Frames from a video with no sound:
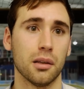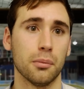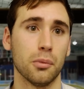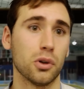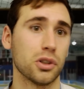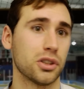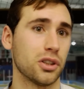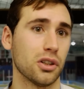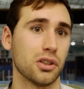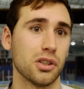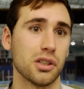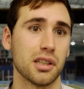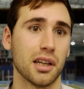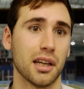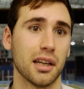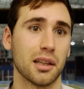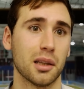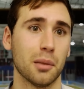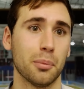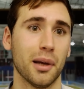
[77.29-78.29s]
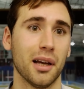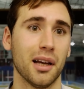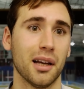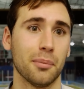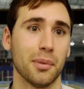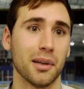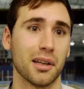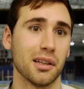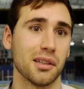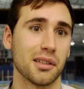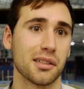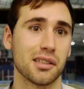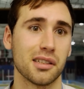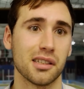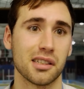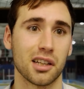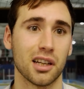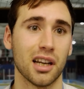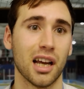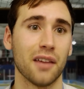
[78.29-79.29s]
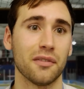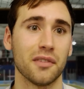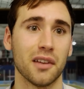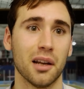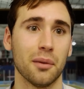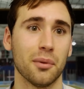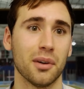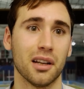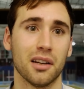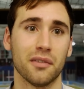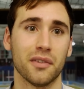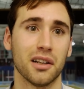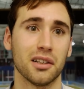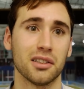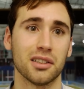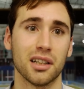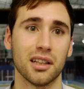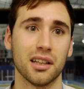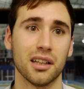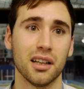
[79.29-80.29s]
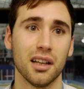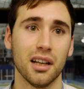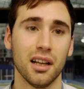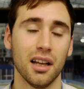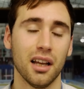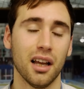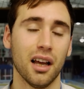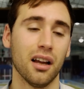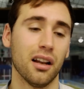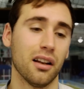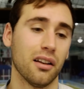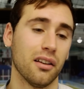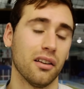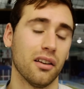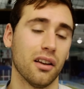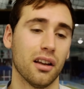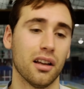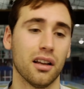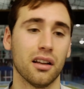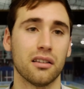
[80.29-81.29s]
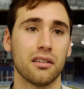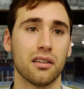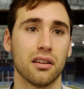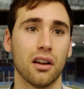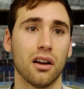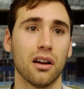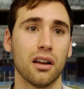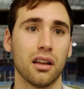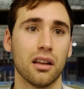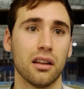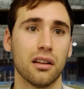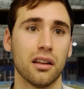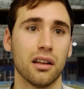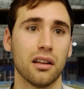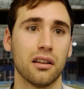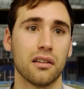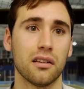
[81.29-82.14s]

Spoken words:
the more shots you take, the better, because he's going to have to let one in eventually, and tonight he did.